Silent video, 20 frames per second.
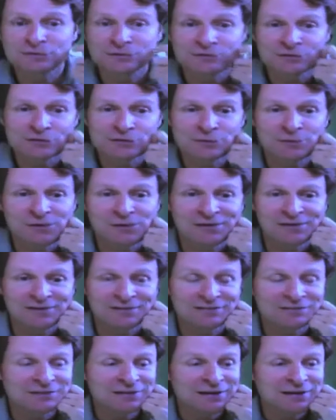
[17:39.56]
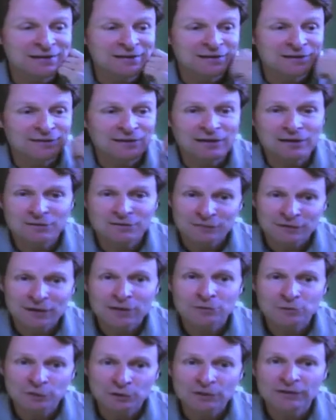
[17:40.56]
or somewhere else that I
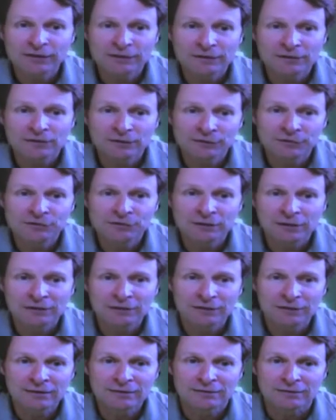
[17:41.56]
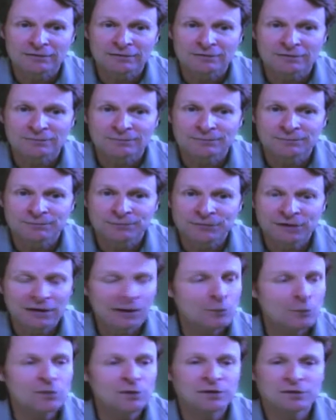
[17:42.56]
found really interesting things that I
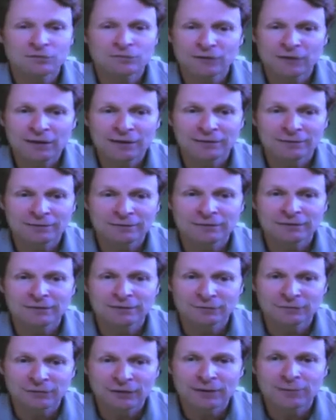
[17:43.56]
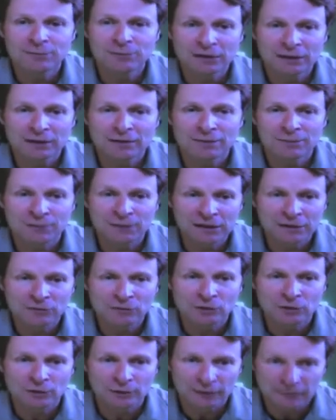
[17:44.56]
wouldn't have found if I'd have been on the main
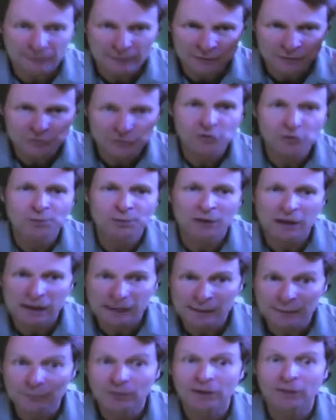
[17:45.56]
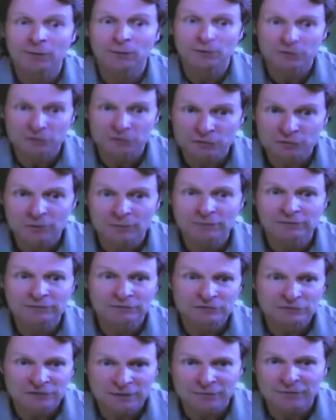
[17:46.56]
road, on the super highway where you're just going
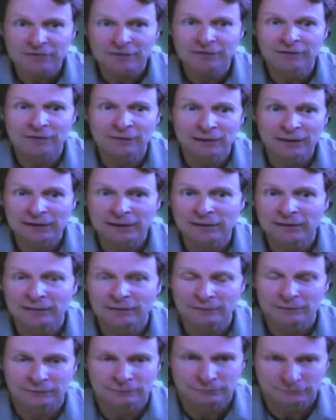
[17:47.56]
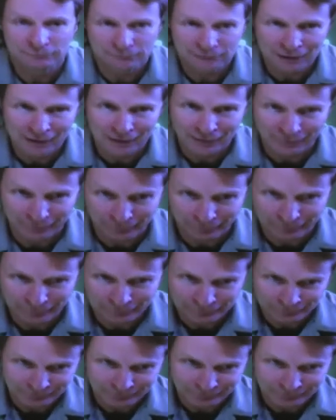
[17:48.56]
70 or 80 or higher